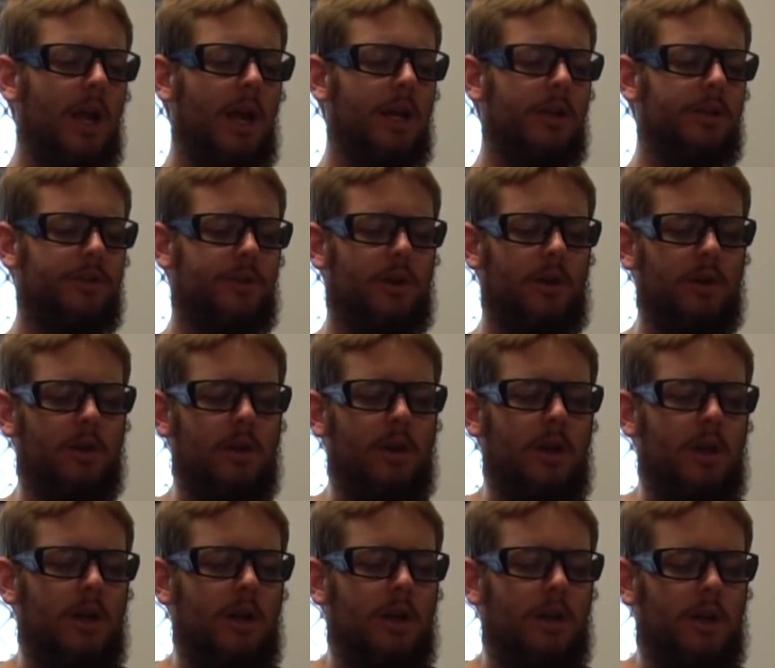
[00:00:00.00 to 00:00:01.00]
And so
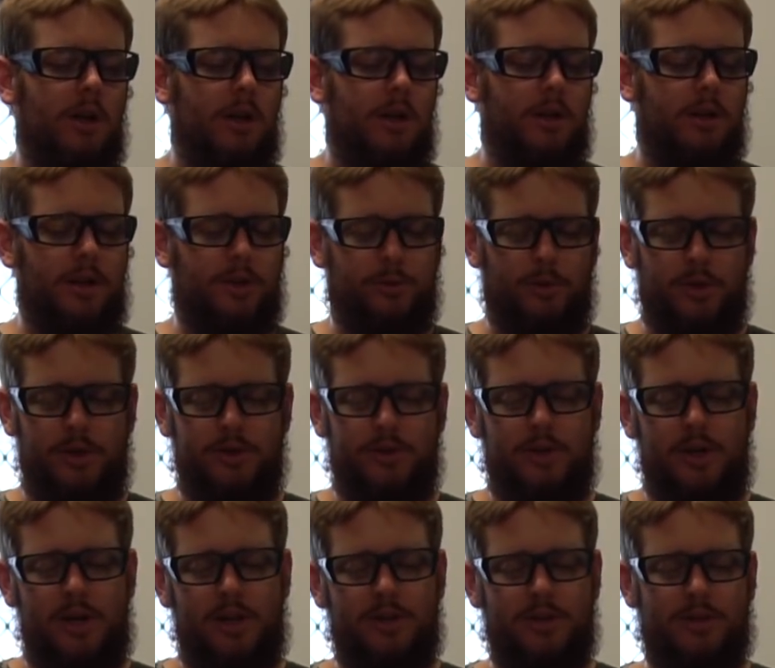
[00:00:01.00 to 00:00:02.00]
that's what it is.
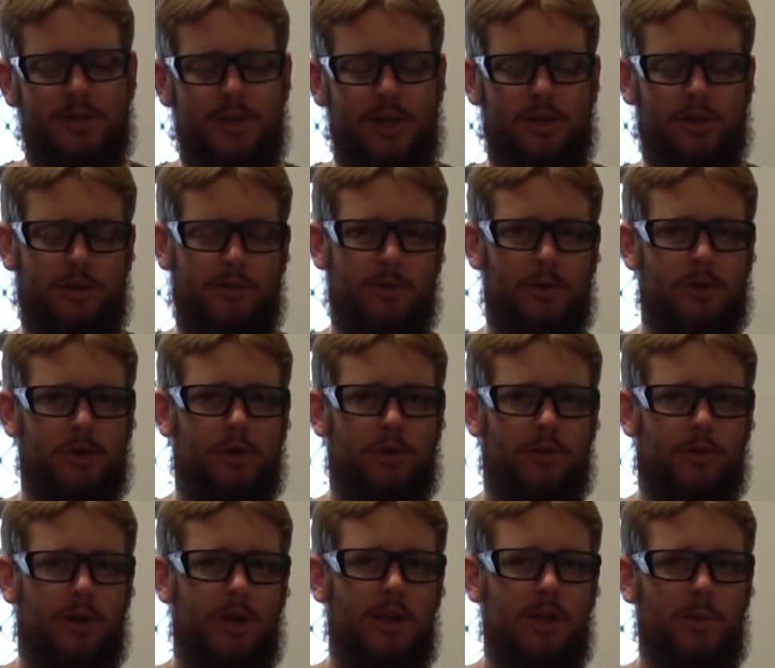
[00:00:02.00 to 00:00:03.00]
Now this is actually version
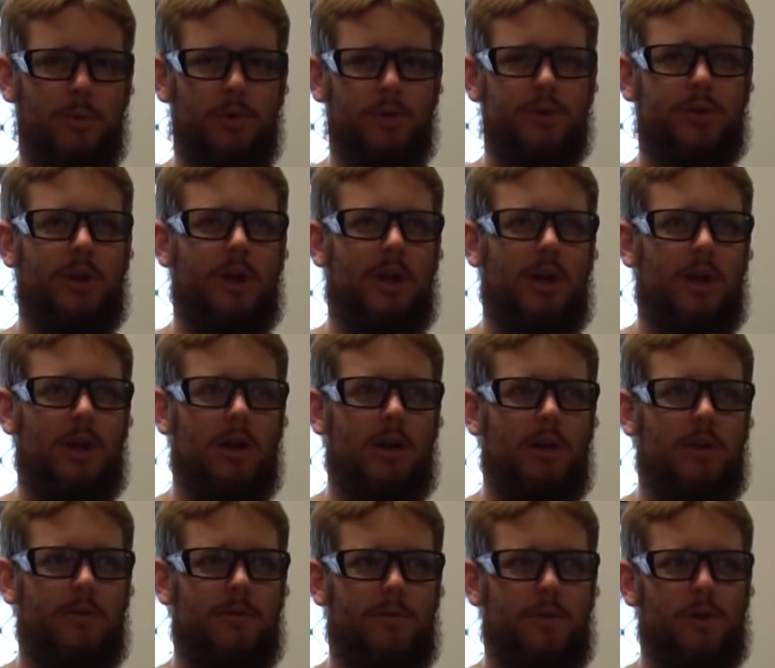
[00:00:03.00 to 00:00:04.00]
three. There was
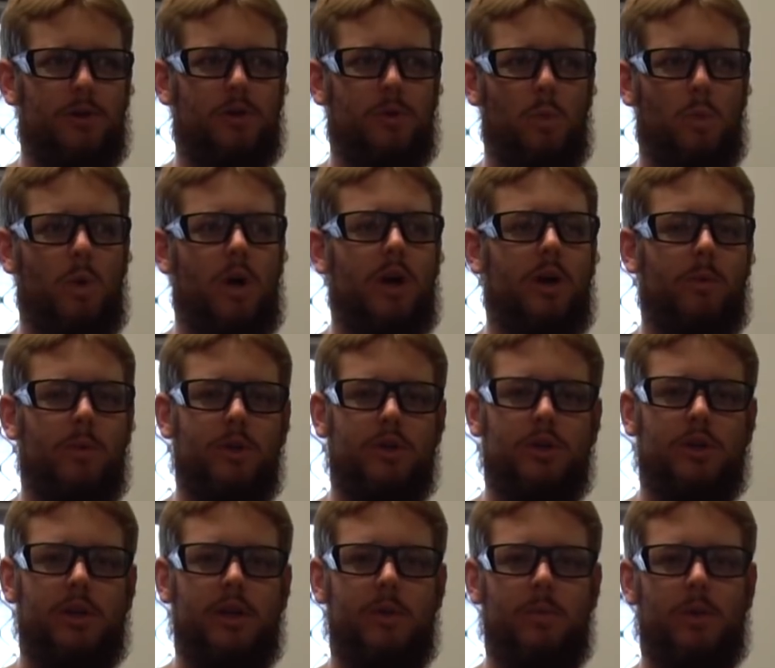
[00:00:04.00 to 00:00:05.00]
uh, version one
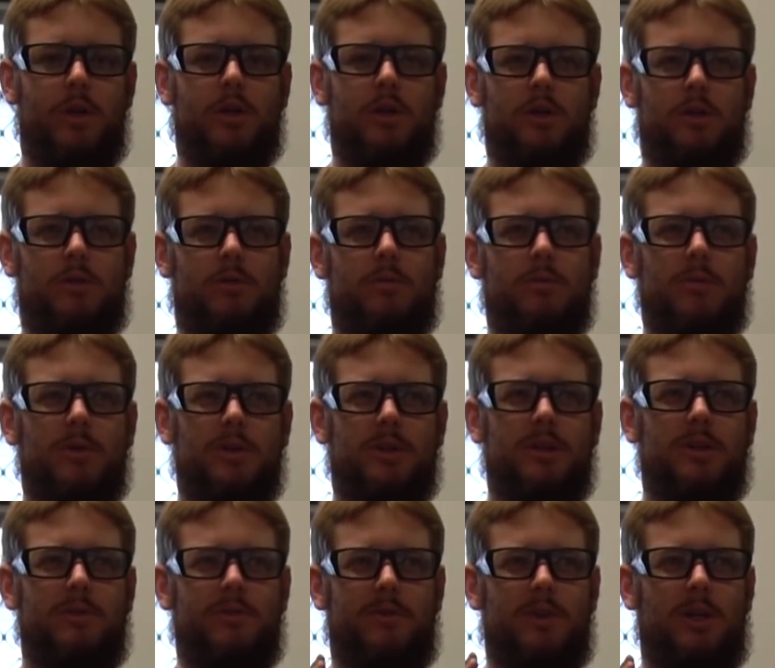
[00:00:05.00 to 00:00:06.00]
originally, which
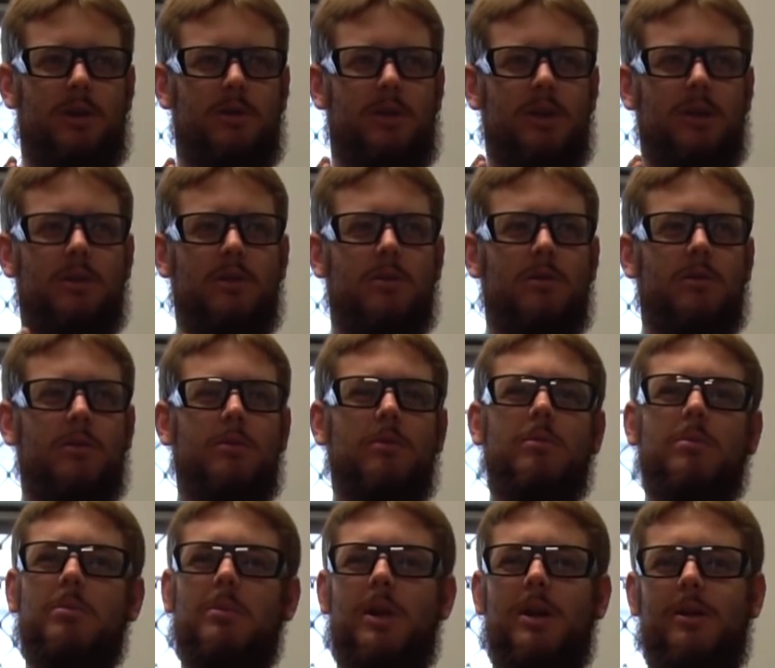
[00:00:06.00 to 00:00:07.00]
wasn't very
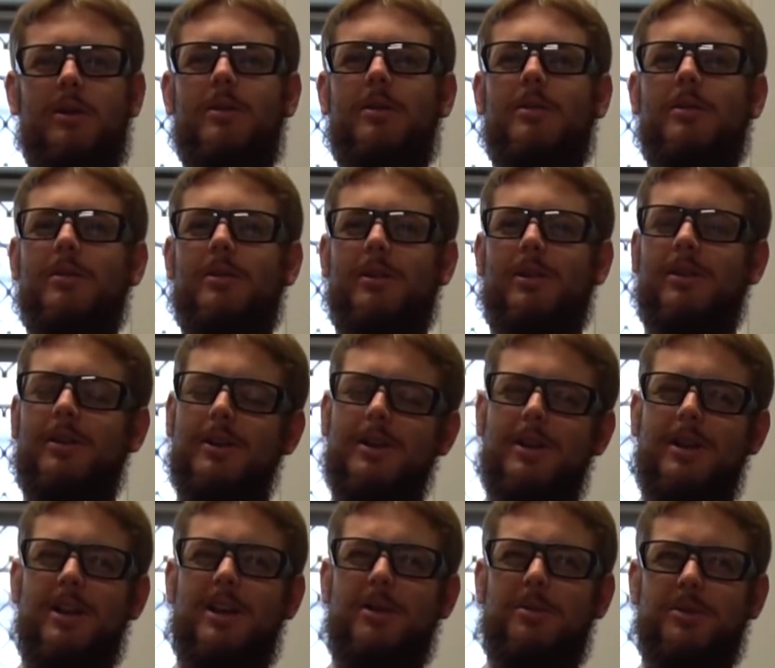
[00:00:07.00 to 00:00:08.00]
good. it
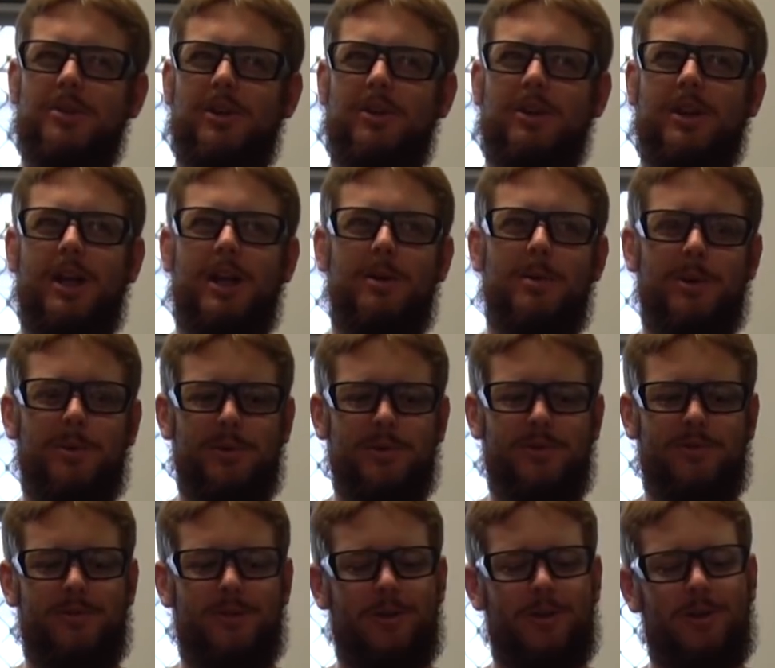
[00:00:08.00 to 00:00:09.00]
was okay, but it
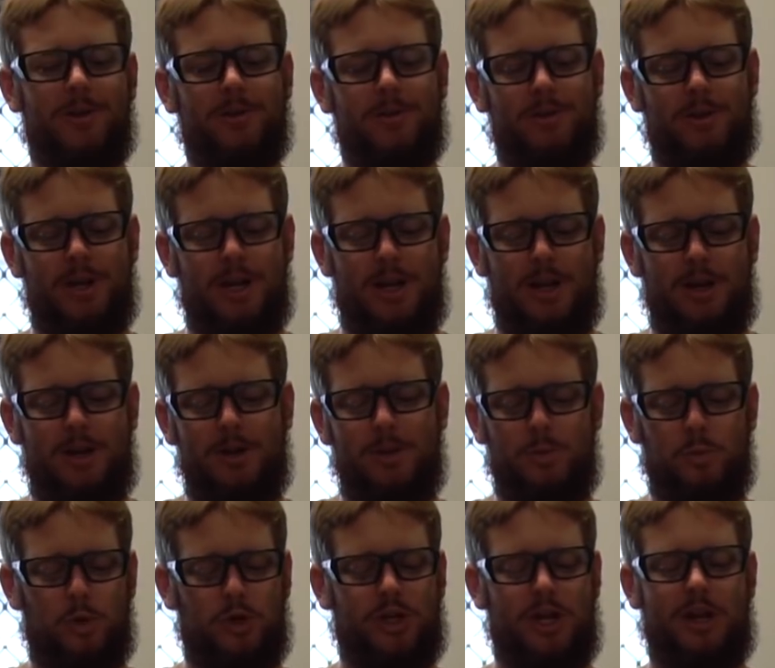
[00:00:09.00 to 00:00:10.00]
wasn't very good. Uh,
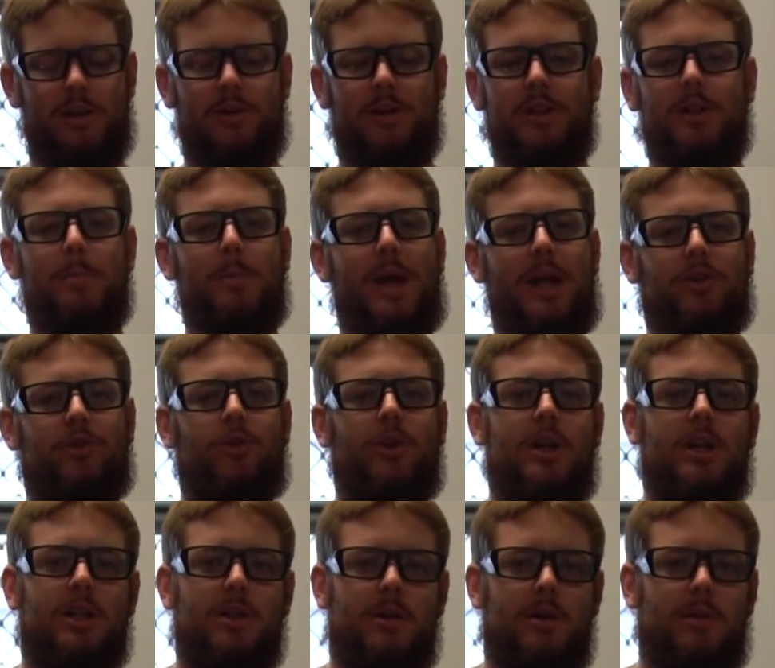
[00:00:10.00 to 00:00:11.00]
which had like the
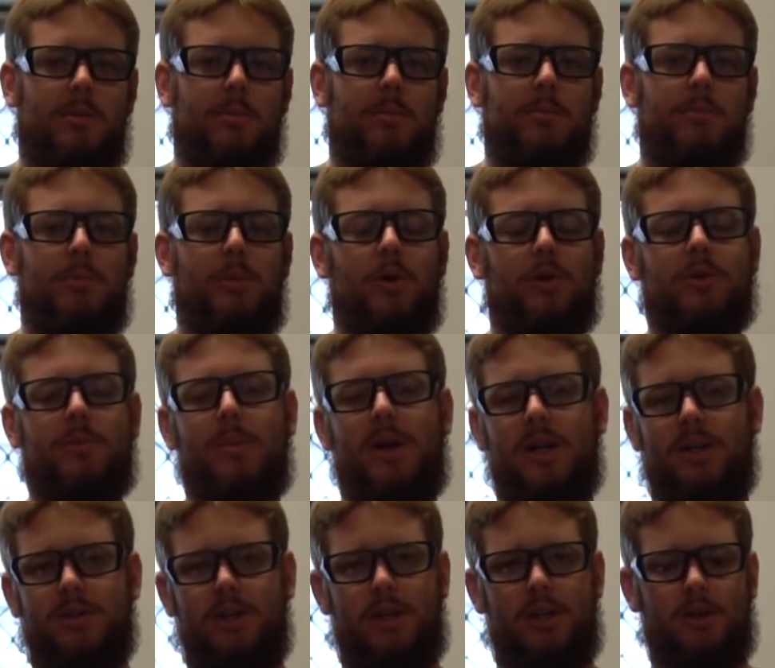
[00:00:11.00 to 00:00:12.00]
battery and the box
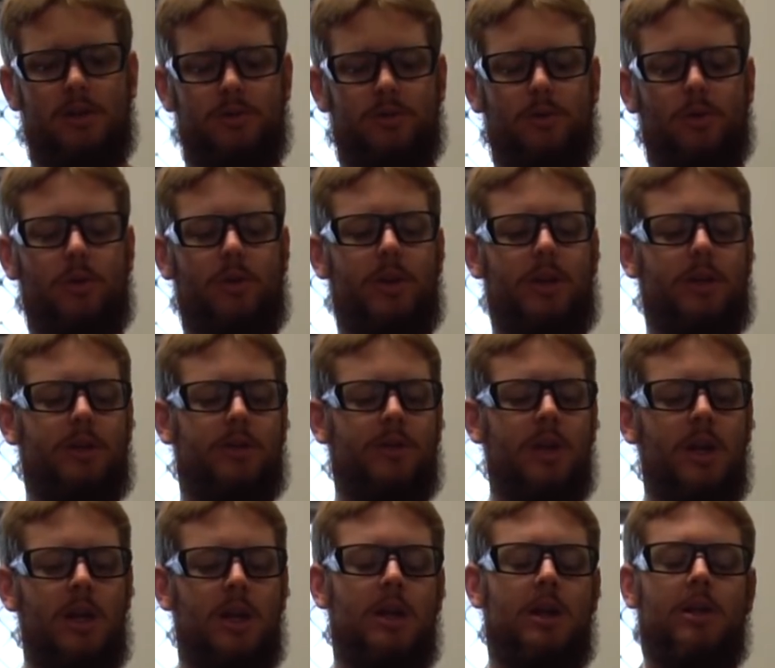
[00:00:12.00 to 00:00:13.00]
magazine, those sort of things.